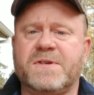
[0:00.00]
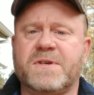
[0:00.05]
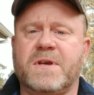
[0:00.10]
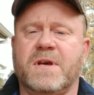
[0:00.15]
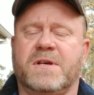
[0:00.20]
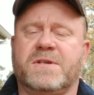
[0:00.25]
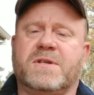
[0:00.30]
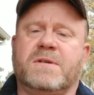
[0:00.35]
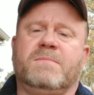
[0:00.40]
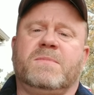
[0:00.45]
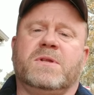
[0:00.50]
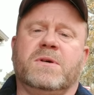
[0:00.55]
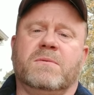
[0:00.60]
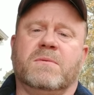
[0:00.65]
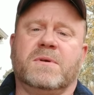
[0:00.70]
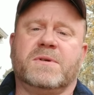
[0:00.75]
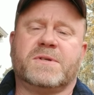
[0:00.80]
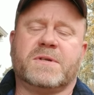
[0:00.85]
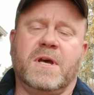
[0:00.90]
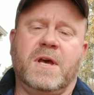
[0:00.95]
Custom
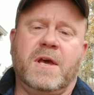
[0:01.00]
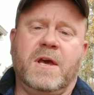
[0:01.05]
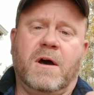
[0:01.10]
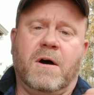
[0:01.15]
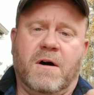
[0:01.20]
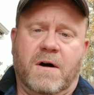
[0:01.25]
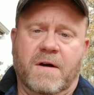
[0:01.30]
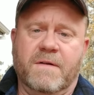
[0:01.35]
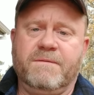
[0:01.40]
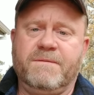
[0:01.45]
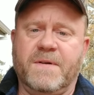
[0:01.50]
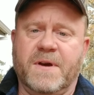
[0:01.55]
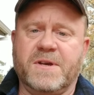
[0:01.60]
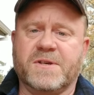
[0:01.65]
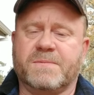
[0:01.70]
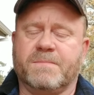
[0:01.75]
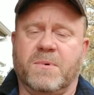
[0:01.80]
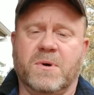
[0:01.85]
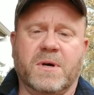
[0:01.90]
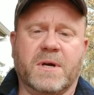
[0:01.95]
Lures on
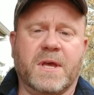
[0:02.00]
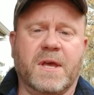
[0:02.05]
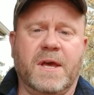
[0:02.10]
Facebook,